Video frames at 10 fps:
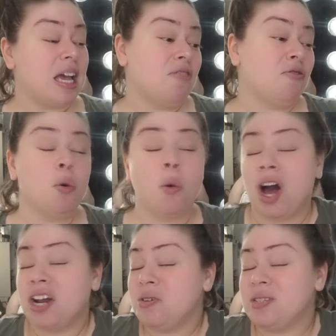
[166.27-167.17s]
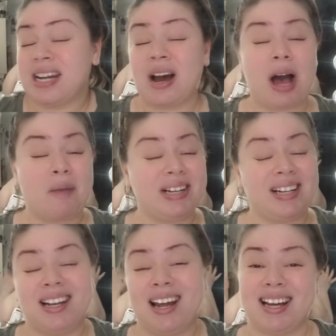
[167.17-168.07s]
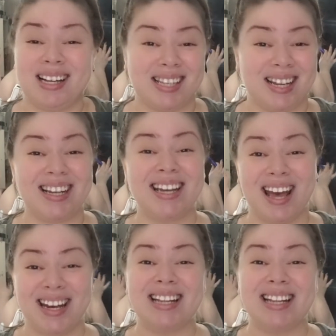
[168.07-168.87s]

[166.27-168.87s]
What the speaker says: If you want to use it out, I mean, like I said, again,